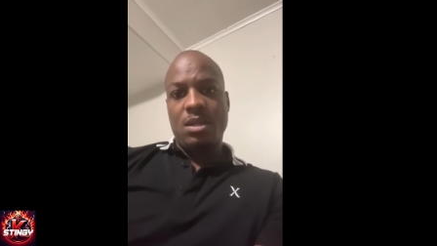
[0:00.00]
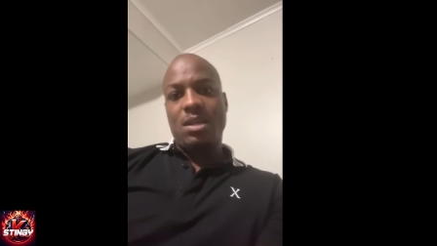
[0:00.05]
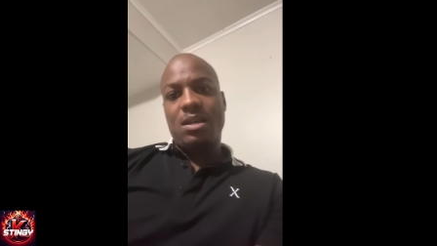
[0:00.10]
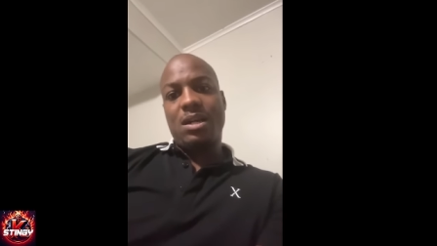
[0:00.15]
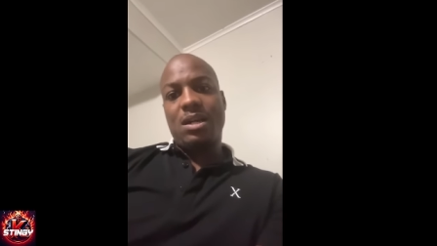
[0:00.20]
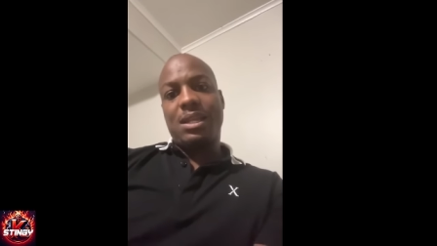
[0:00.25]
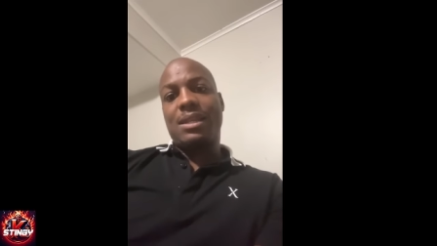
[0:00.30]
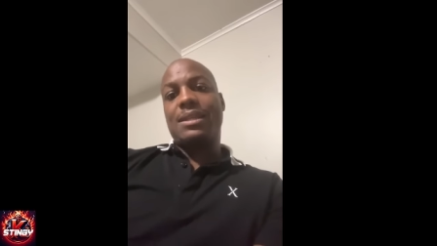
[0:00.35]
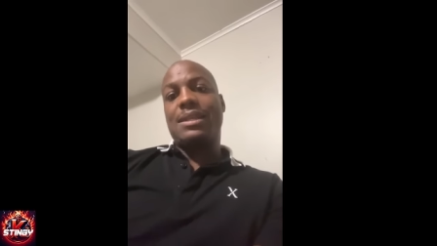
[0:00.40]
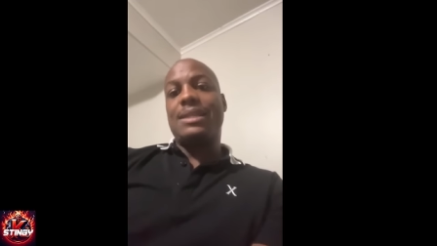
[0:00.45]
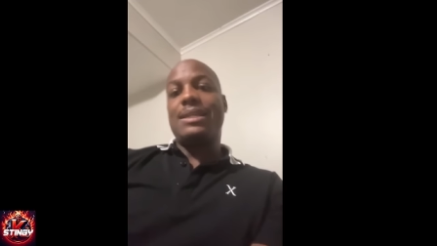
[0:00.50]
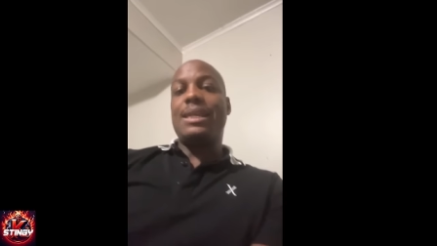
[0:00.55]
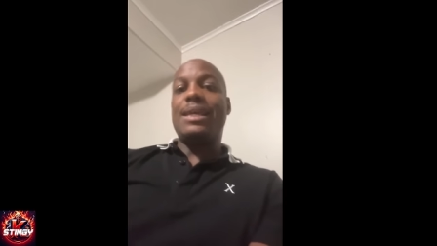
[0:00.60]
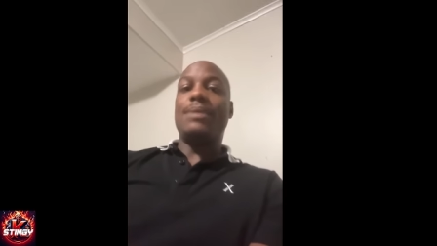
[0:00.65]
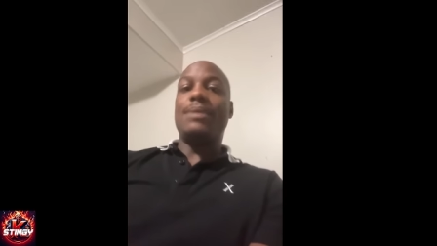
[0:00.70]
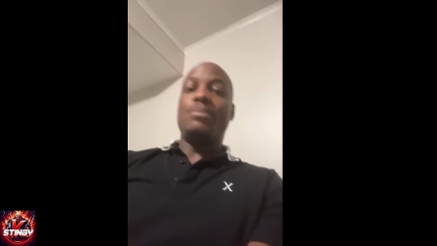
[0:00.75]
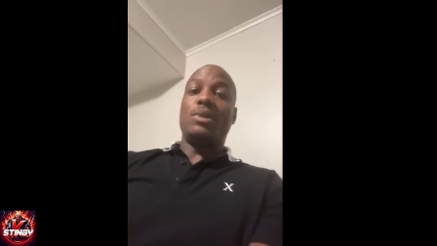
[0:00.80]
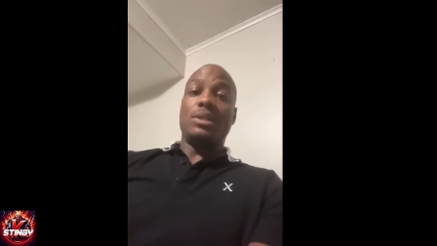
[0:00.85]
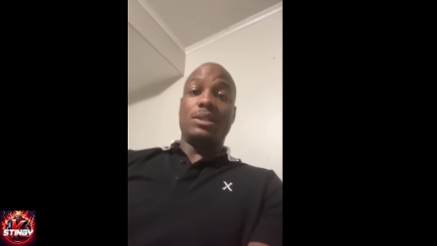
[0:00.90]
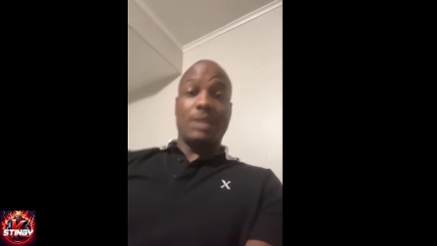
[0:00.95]
Other than
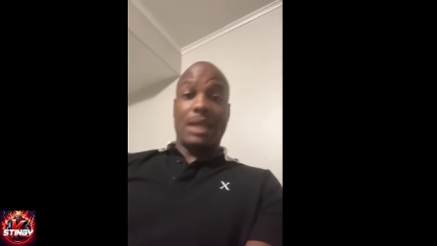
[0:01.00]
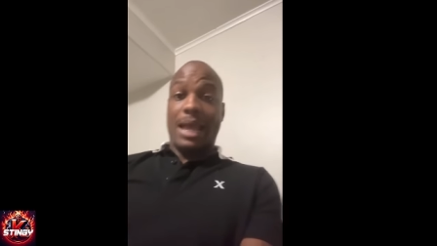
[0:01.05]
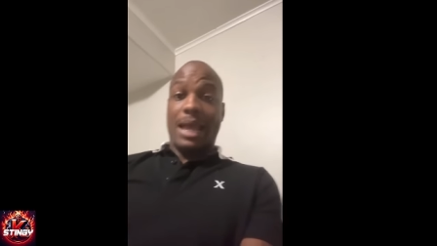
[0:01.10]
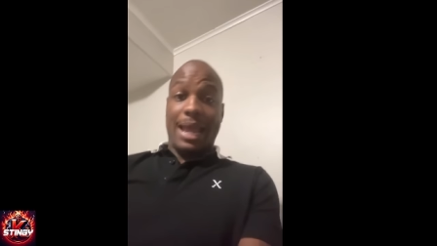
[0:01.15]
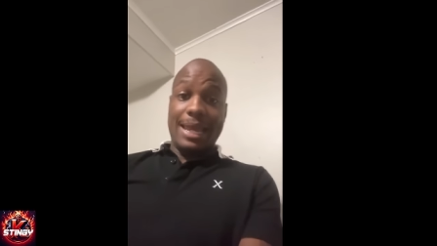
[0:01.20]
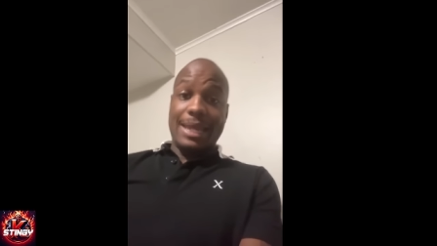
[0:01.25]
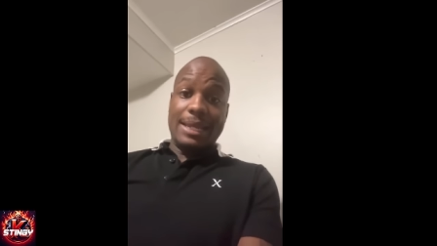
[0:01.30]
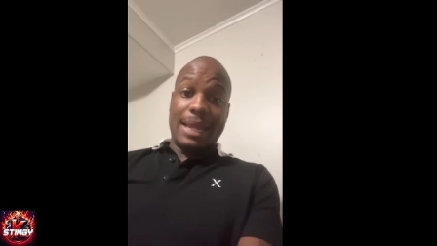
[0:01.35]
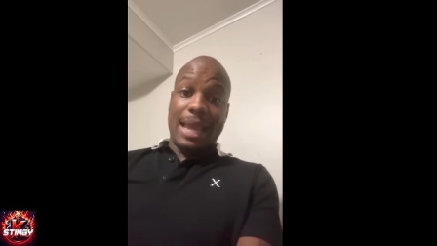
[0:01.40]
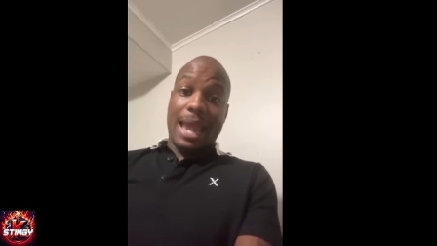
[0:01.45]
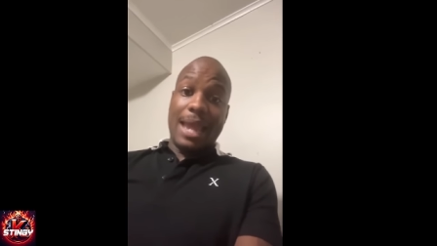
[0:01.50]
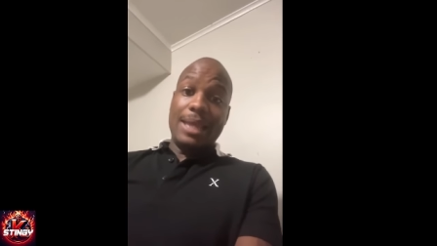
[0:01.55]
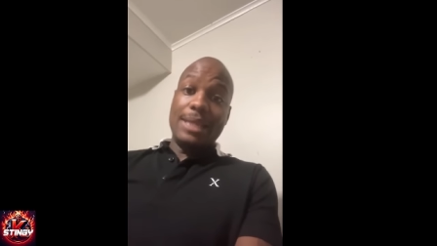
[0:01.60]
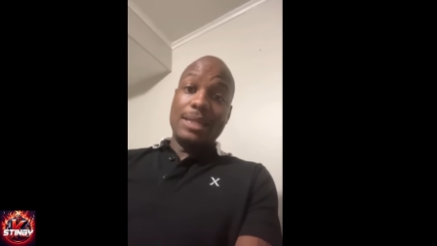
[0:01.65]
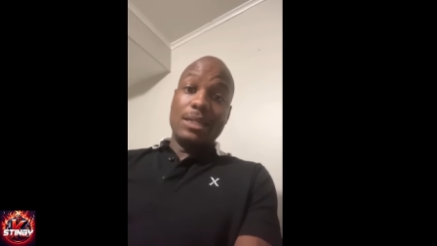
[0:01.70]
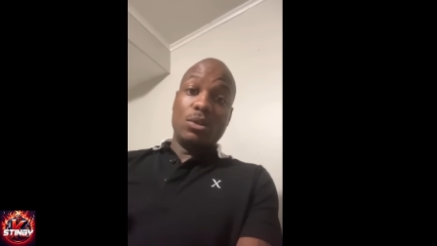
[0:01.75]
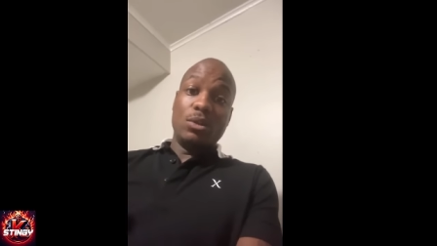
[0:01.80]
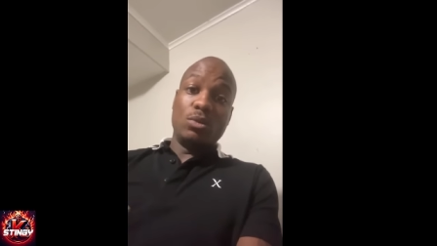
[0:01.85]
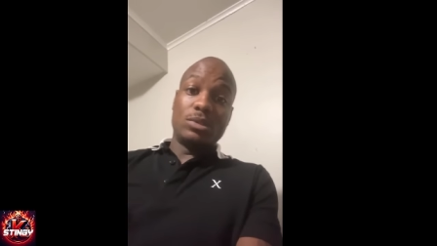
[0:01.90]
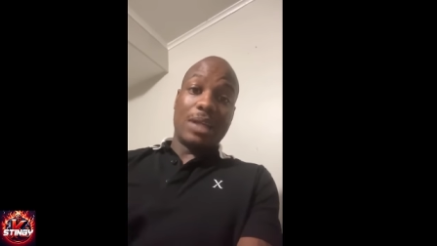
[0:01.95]
that, bro, I ain't I
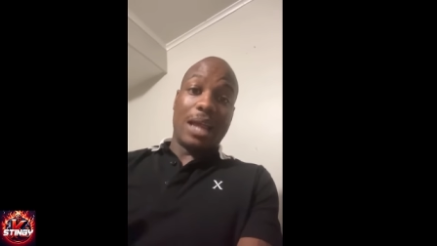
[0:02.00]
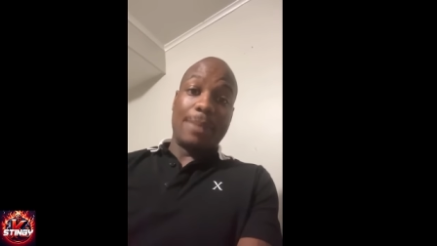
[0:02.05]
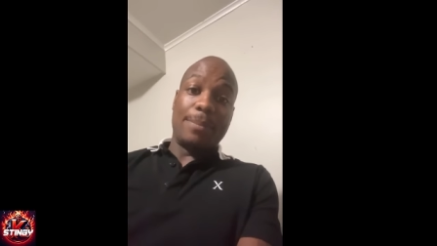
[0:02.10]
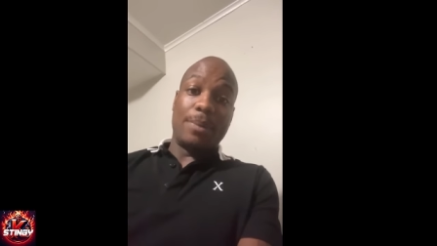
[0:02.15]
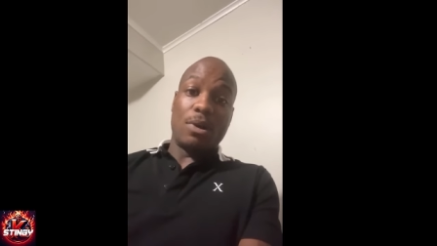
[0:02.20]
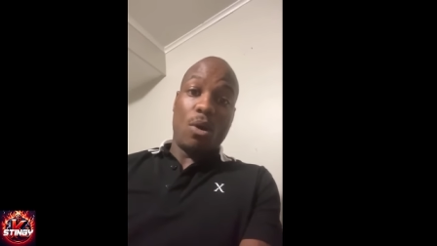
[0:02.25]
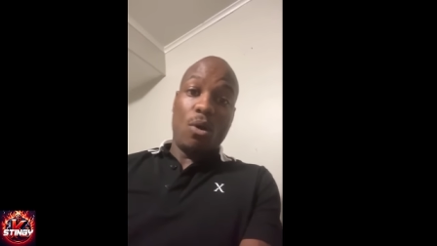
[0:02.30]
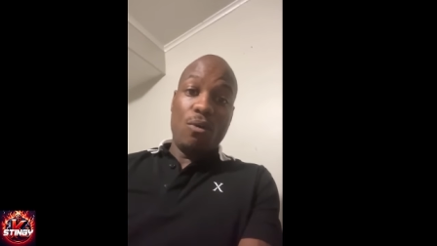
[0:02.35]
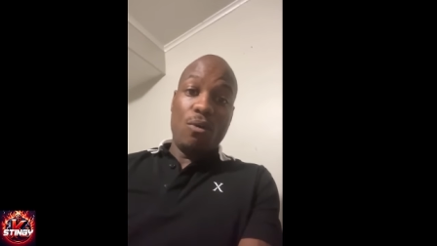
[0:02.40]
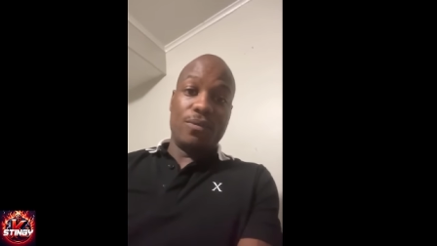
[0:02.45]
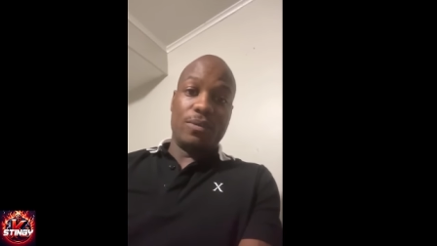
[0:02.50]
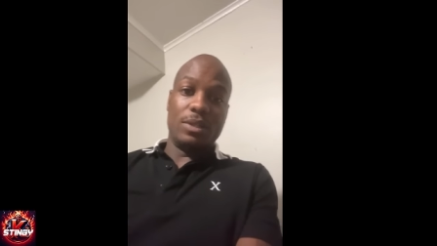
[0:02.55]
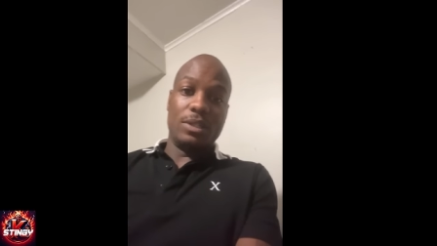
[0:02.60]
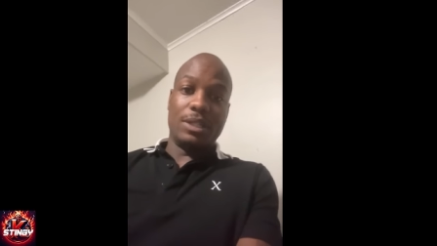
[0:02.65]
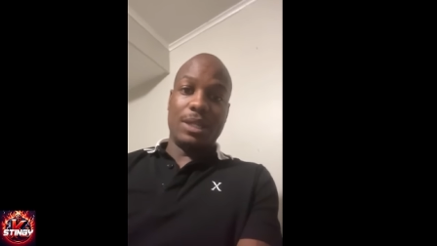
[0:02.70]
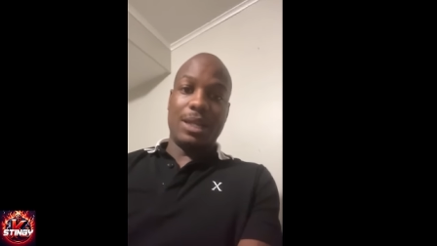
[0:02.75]
ain't no type of gopher.